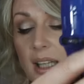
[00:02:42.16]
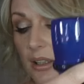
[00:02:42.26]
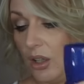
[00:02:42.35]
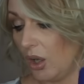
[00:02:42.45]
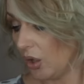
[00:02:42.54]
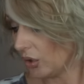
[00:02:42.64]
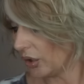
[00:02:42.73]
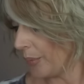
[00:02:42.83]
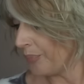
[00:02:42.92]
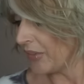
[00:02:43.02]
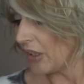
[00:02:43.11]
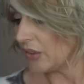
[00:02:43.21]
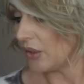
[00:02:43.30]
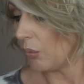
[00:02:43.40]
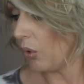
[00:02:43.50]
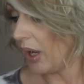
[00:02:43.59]
unlock
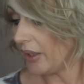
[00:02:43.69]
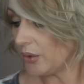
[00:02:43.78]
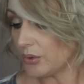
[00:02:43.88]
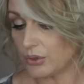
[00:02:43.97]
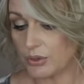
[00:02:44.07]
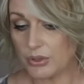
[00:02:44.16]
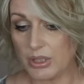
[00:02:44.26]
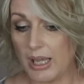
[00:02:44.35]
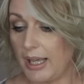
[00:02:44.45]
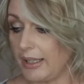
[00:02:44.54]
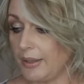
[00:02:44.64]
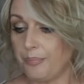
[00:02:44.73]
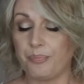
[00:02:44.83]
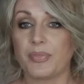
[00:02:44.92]
so what I used today